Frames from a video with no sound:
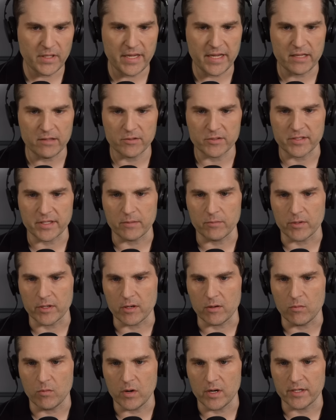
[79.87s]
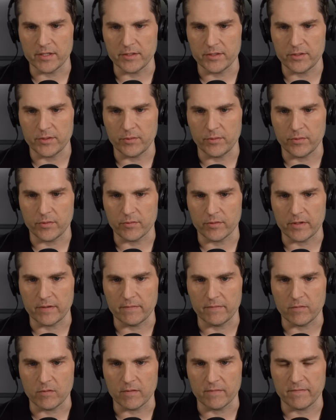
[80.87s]
And it looks like we go one, two, three,
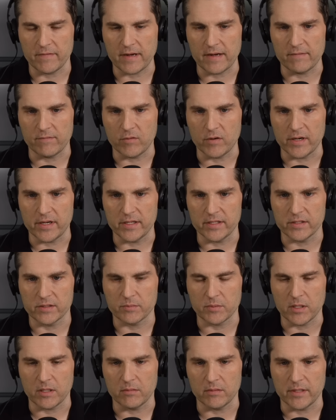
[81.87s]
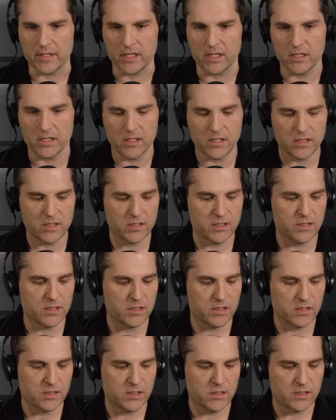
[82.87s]
four, five ways, probably
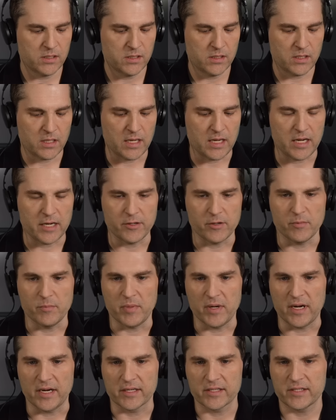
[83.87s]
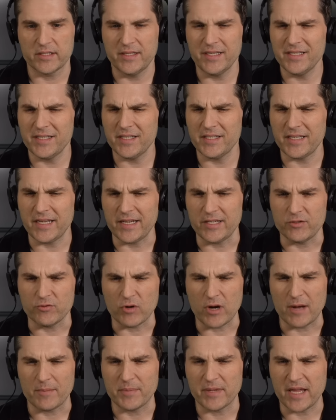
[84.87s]
a hundred bucks. This is a
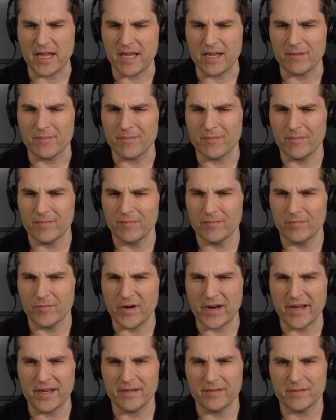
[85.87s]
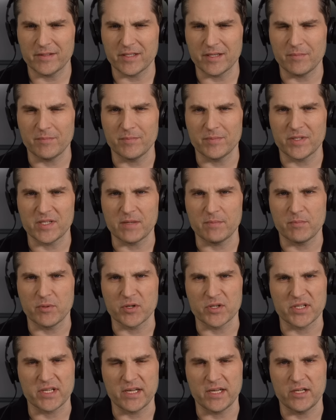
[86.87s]
drop game, right? Some some
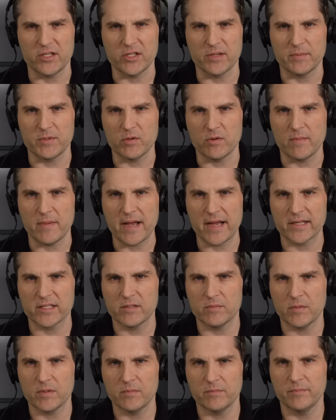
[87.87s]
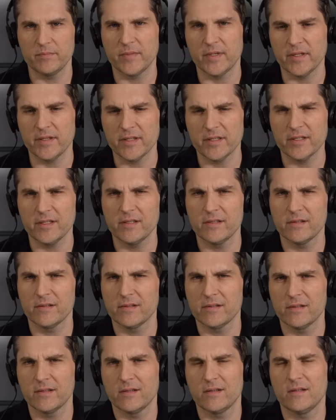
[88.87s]
percentage up to a maximum, I think.
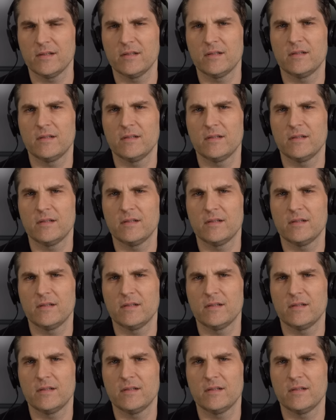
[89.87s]
Yeah, it's a